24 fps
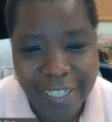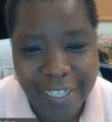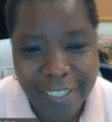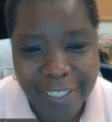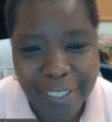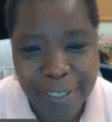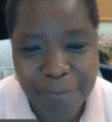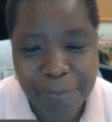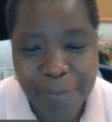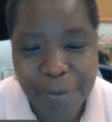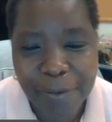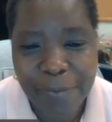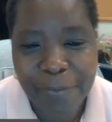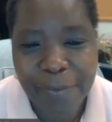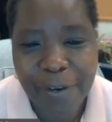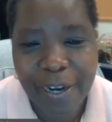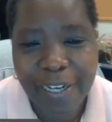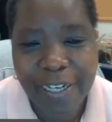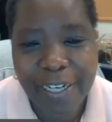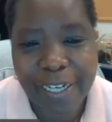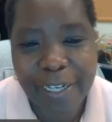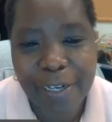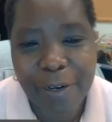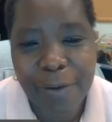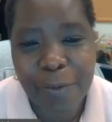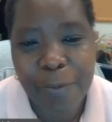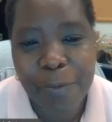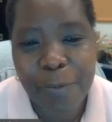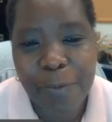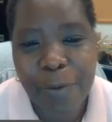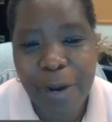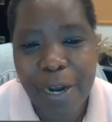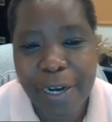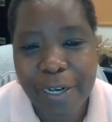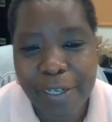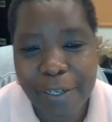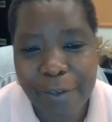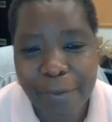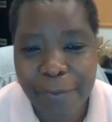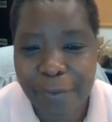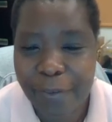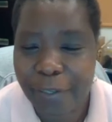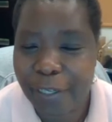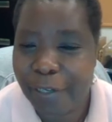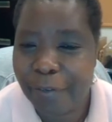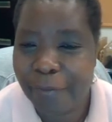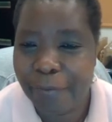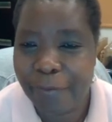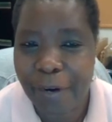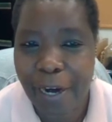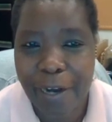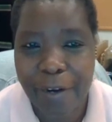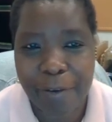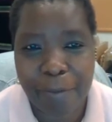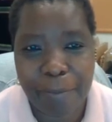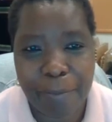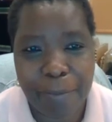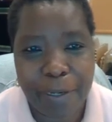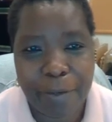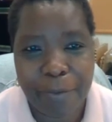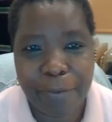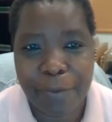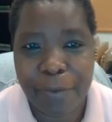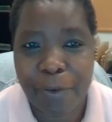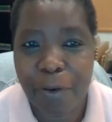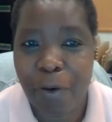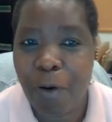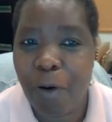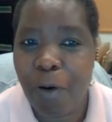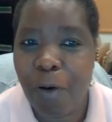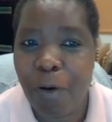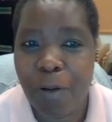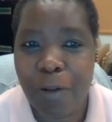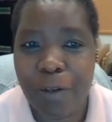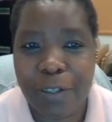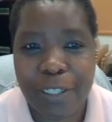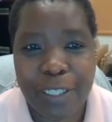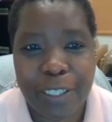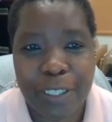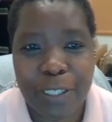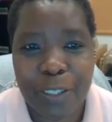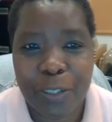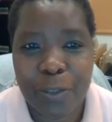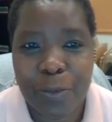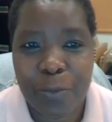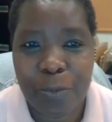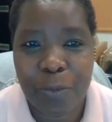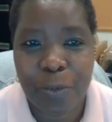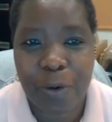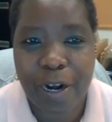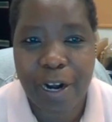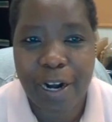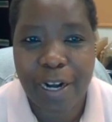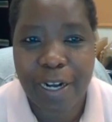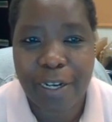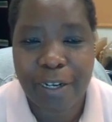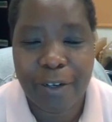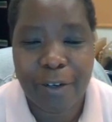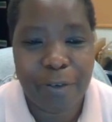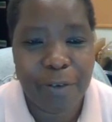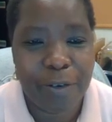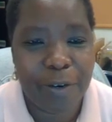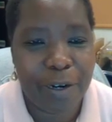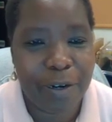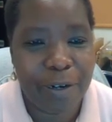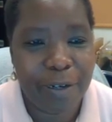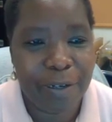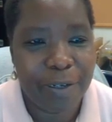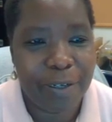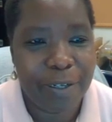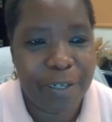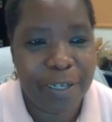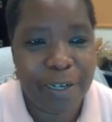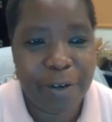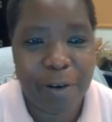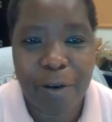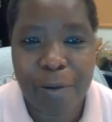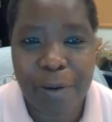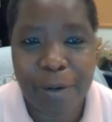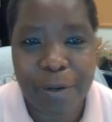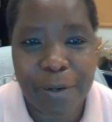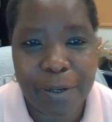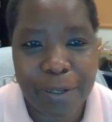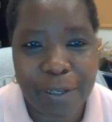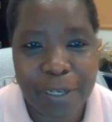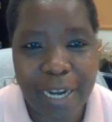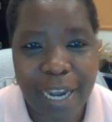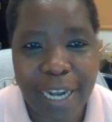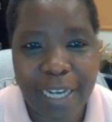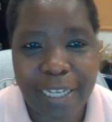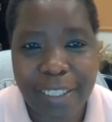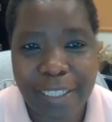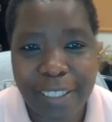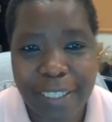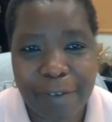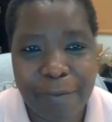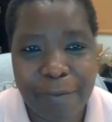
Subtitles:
She provided a wonderful environment for all this to work, a nice